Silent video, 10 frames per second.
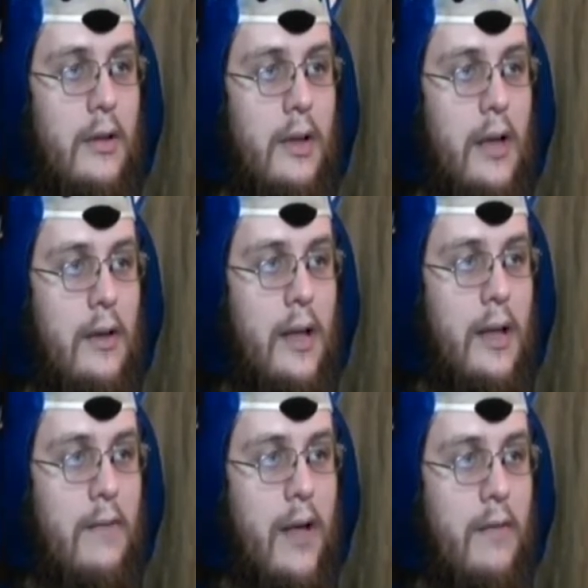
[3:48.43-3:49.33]
I don't know how
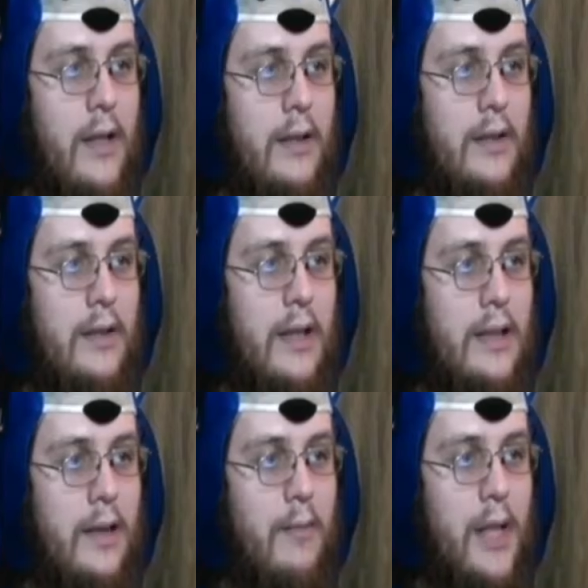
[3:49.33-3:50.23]
that fire follows you. That's
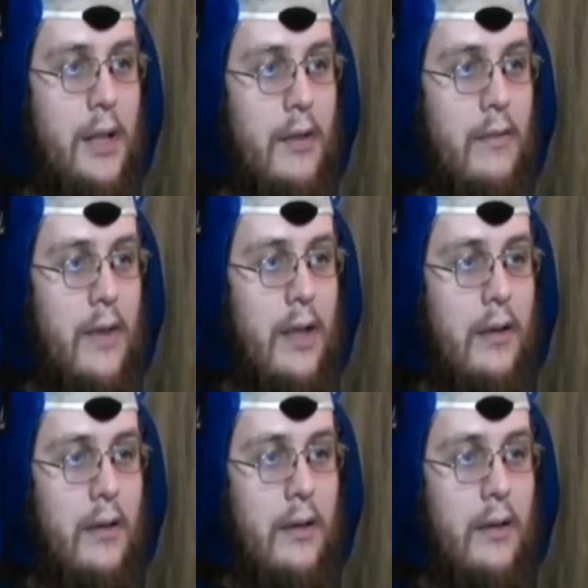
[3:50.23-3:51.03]
like a magical fire.